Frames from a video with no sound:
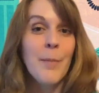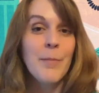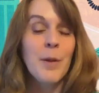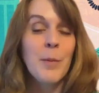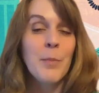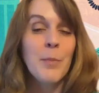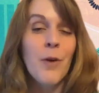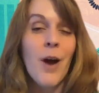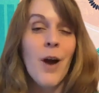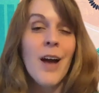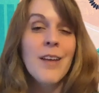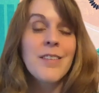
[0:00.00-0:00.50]
The
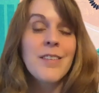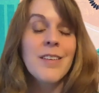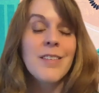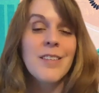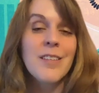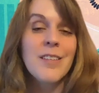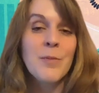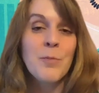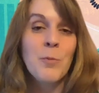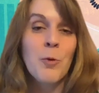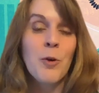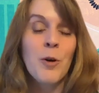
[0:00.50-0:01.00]
process
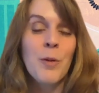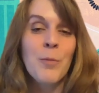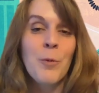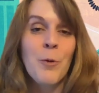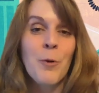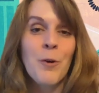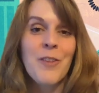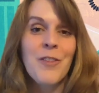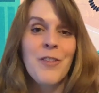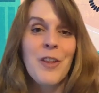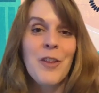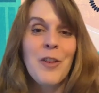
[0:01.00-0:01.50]
is more
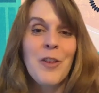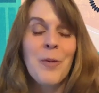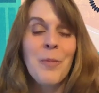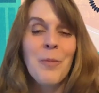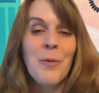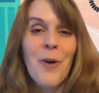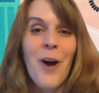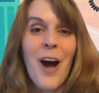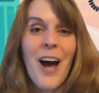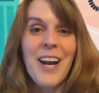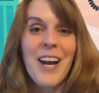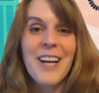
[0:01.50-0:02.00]
important than the
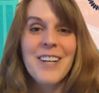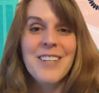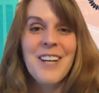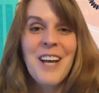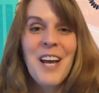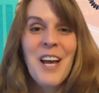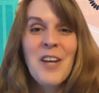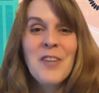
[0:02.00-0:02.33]
product.